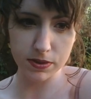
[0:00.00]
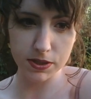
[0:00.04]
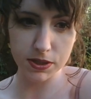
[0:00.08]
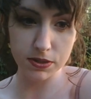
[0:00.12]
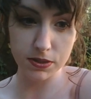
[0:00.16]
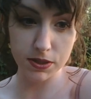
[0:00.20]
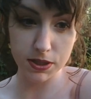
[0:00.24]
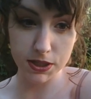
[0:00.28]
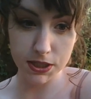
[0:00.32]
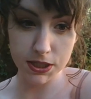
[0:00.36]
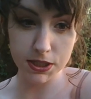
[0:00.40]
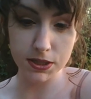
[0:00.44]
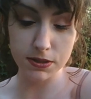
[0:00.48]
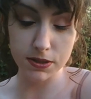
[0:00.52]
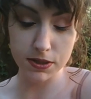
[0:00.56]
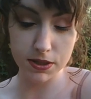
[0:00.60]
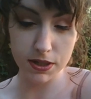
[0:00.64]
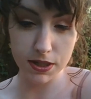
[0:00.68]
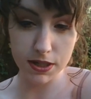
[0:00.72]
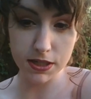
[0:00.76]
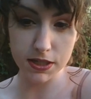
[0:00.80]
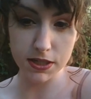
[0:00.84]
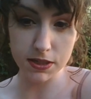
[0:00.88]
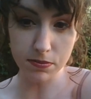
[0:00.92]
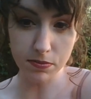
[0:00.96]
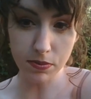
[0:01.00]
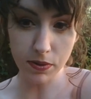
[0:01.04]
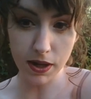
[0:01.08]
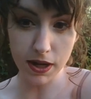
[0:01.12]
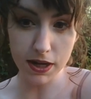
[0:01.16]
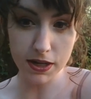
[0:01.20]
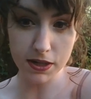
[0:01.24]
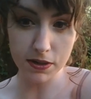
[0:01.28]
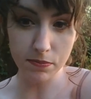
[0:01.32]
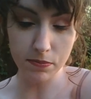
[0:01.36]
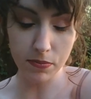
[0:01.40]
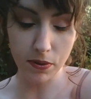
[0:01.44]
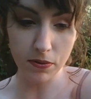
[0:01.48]
So this does
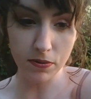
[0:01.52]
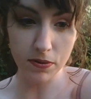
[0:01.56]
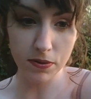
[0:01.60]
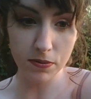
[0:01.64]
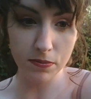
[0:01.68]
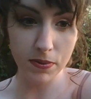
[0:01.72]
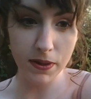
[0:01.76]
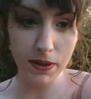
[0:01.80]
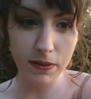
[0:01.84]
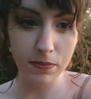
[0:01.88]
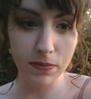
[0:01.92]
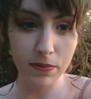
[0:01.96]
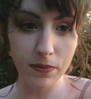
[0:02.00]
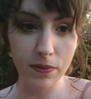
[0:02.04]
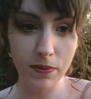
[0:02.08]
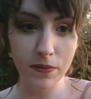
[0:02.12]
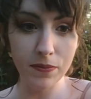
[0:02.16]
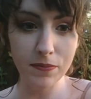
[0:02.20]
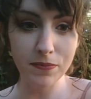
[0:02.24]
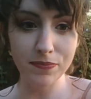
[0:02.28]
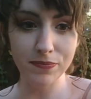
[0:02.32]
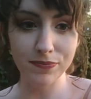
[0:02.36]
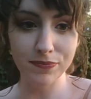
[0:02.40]
apply to both people,